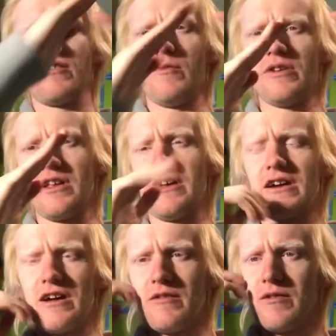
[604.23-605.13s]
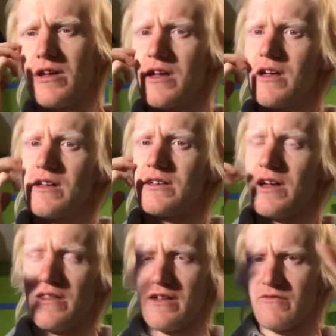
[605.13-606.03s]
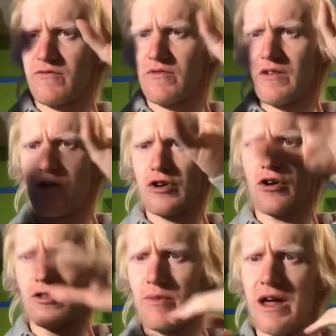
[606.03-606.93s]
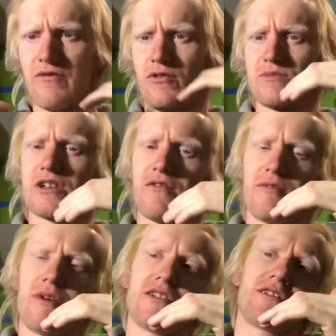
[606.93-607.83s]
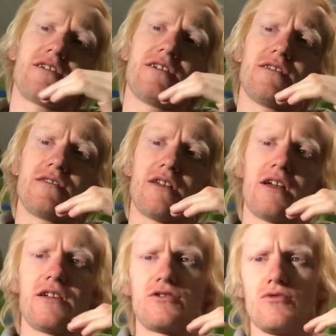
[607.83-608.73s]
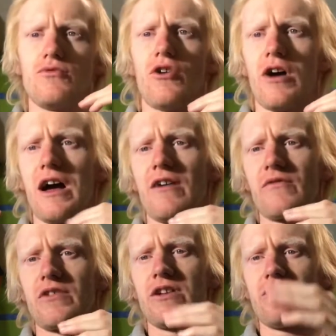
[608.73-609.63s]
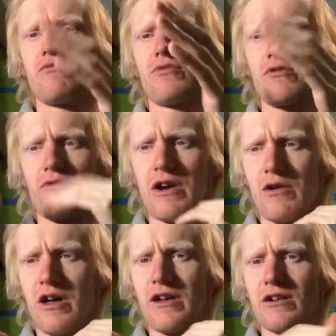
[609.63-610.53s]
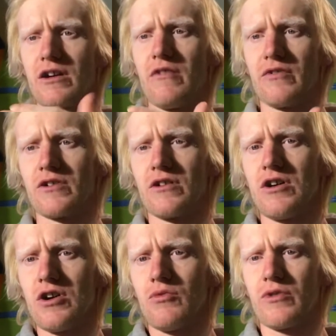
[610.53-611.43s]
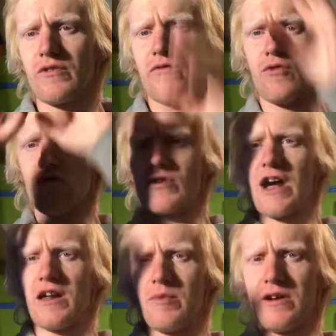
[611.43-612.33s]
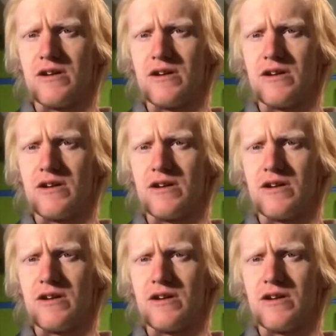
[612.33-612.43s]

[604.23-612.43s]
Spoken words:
With like, yeah, they've only got the platforms covered basically. They do not have the rail line covered with a full canopy.